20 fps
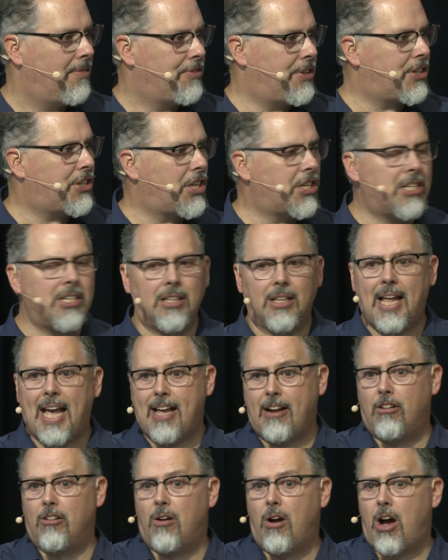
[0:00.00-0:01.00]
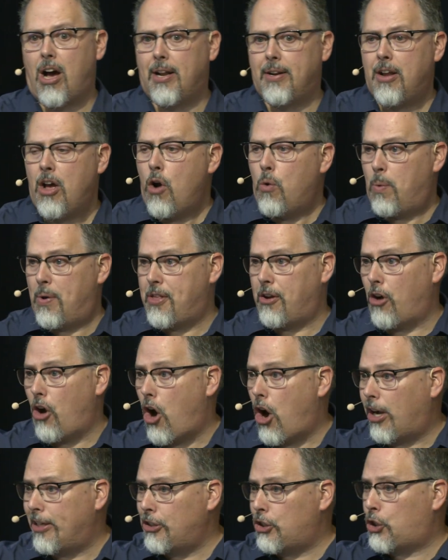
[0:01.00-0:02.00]
This isn't later on when they're
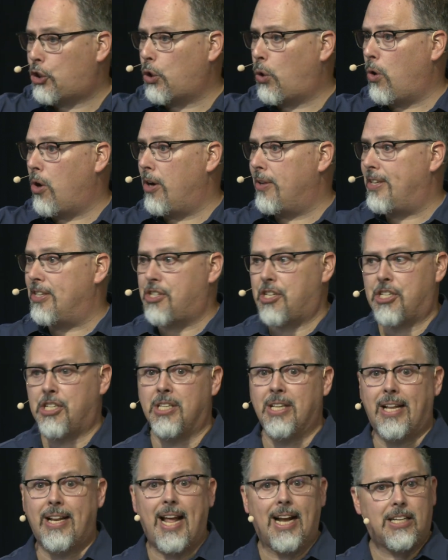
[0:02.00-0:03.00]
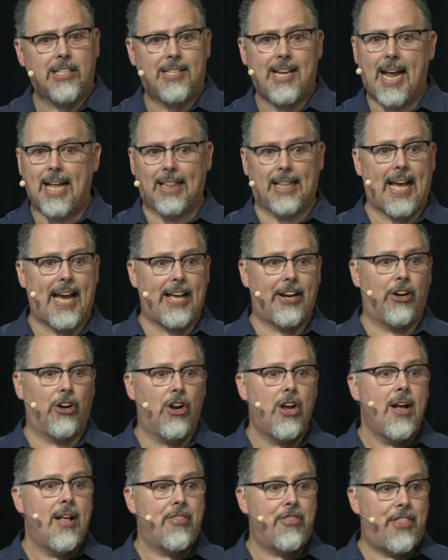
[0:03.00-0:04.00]
on shore. This isn't the next day later.